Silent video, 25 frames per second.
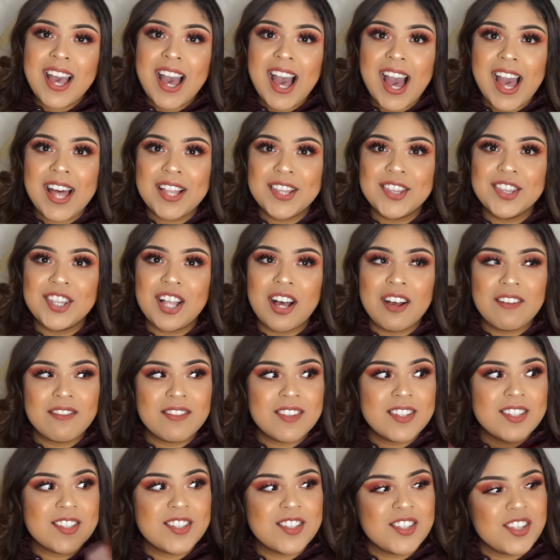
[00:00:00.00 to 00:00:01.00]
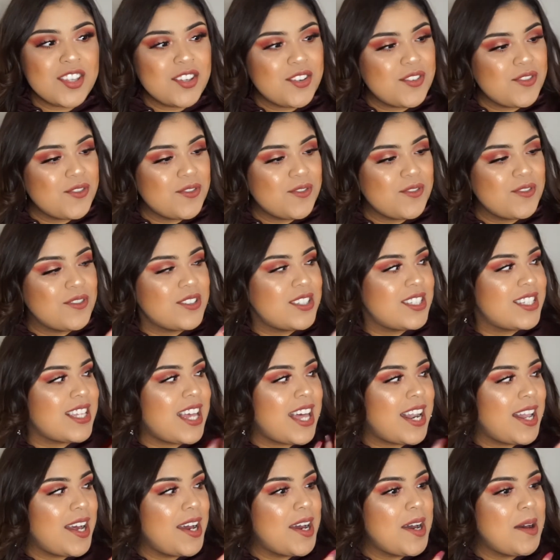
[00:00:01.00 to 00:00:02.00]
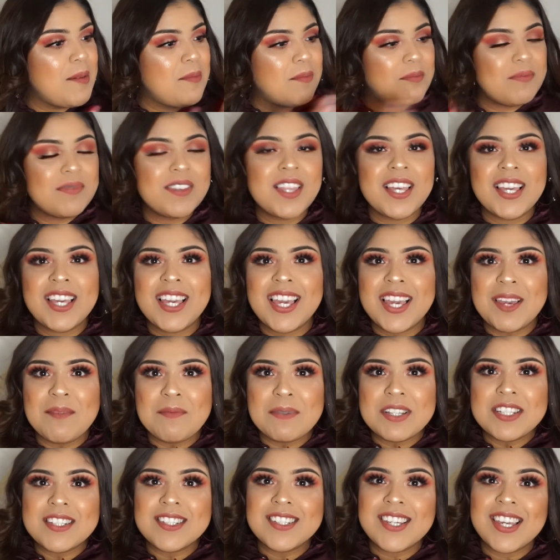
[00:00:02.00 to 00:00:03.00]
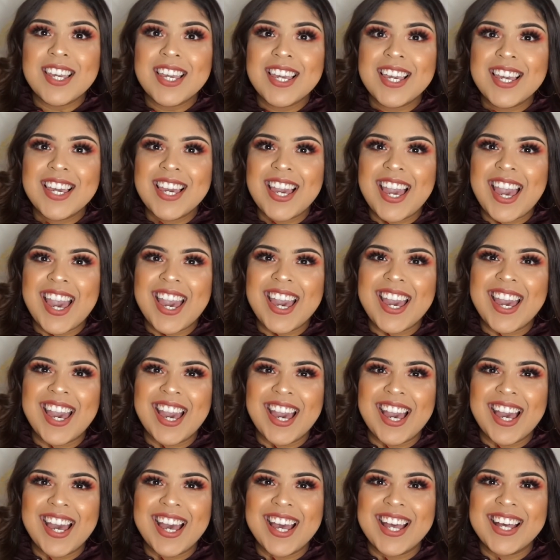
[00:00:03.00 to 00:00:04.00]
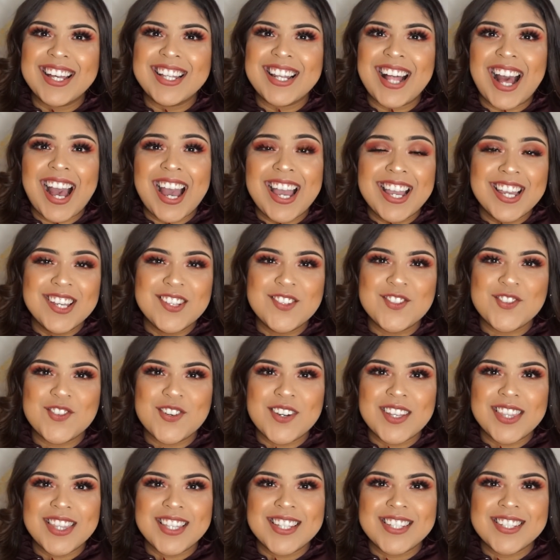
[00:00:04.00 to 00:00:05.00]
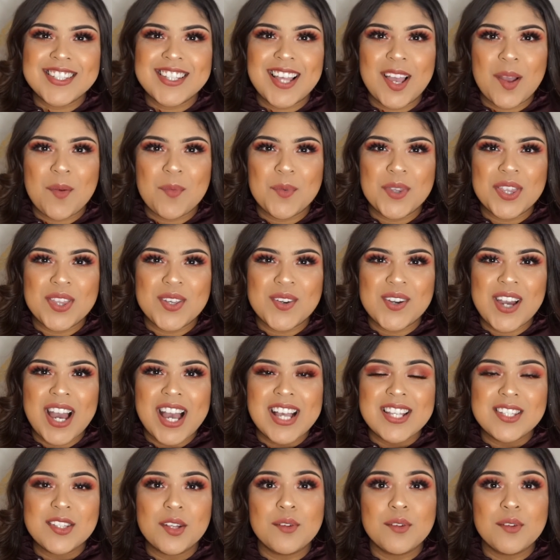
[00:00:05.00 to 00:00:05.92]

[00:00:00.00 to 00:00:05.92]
I love this new setup thingy majiggy, and I enjoyed this time with you guys.